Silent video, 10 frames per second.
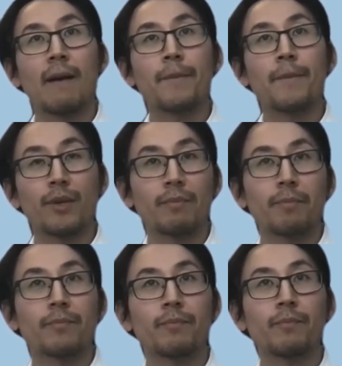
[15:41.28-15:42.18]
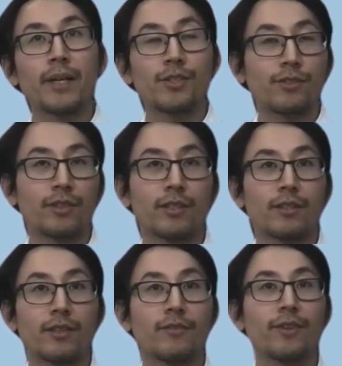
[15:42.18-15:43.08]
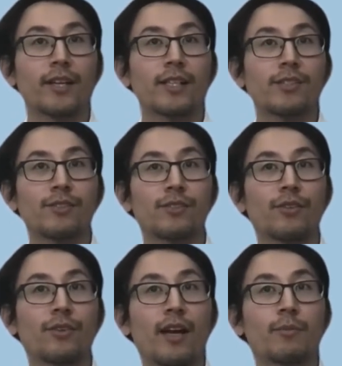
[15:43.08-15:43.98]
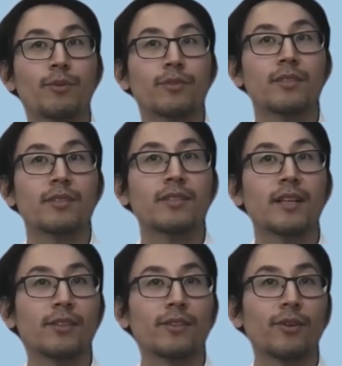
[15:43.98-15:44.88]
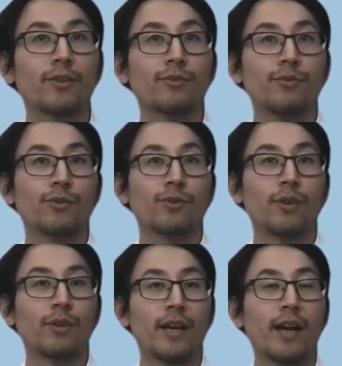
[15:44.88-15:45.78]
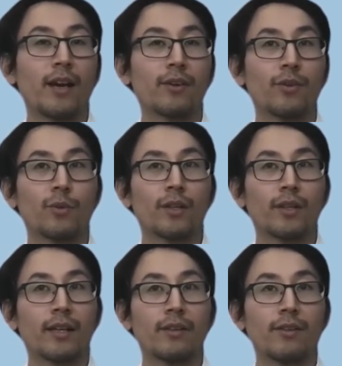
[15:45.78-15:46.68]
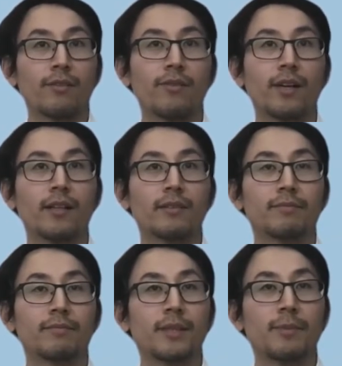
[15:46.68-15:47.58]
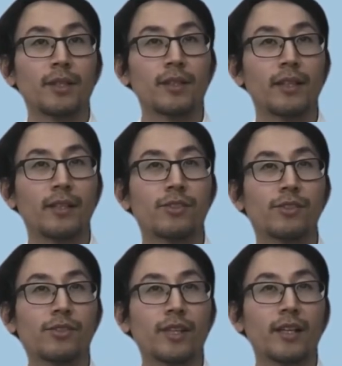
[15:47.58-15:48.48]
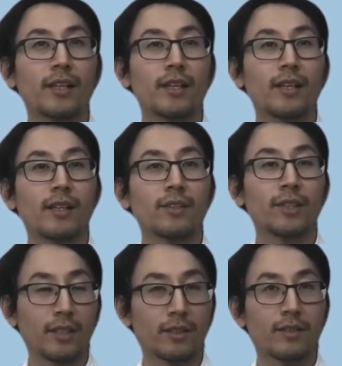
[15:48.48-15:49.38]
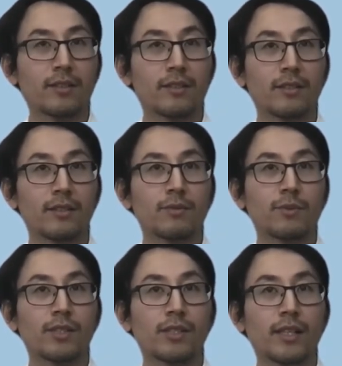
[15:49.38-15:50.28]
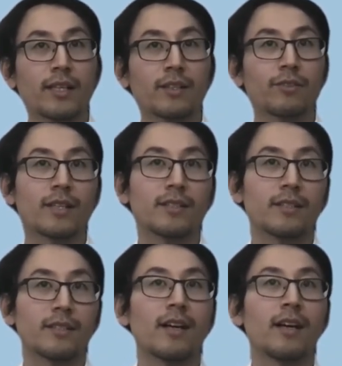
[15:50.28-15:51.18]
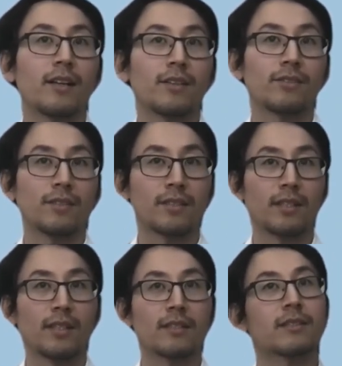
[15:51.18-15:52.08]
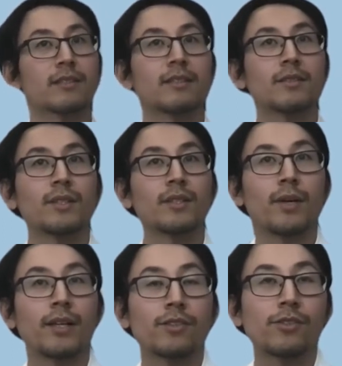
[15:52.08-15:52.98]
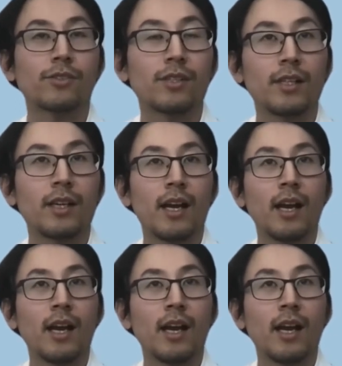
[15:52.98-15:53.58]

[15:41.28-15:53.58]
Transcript: But with PagerDuty's notification, you're able to assign your own rule on how you want to get notified. Typically during critical incidents, which are categorized as high urgency incidents within PagerDuty,